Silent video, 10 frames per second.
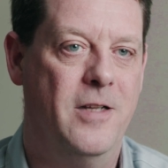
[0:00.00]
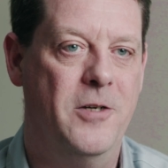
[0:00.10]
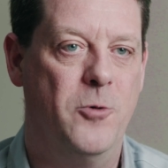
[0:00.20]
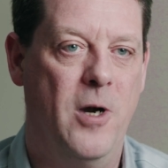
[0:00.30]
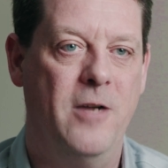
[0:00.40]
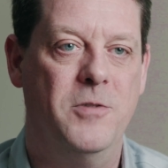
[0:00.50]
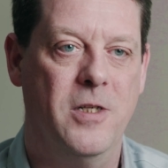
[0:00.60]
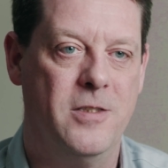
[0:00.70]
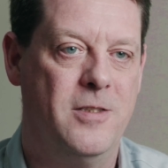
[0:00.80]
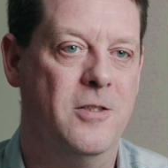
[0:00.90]
that drives
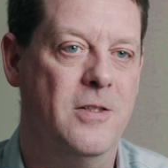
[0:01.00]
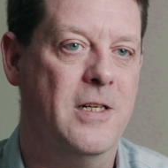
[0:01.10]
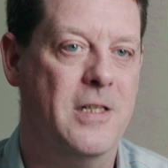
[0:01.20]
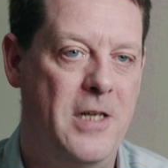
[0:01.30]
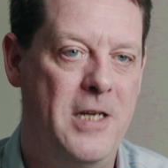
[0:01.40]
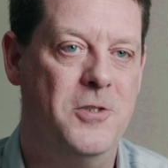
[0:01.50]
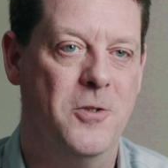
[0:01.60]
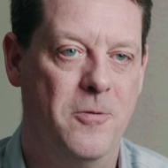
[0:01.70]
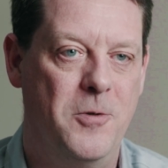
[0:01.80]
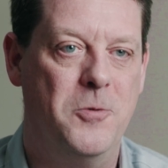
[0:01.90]
us to engage
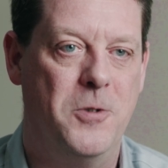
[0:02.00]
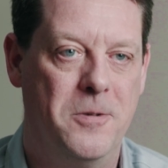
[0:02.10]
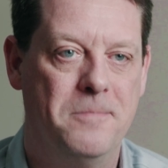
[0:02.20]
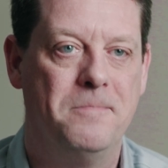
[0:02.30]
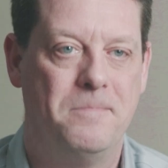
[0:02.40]
in the future.